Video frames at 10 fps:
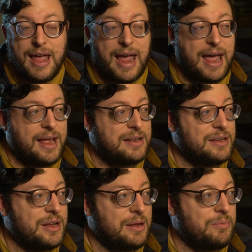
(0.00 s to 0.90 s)
And
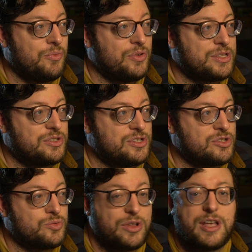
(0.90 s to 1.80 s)
it's just
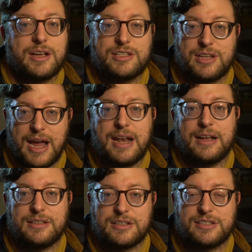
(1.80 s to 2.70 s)
really exciting
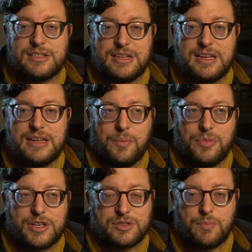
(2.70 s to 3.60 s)
to see
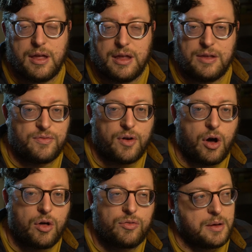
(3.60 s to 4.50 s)
this mod
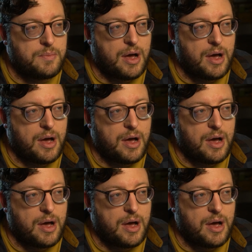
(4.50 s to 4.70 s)
evolve.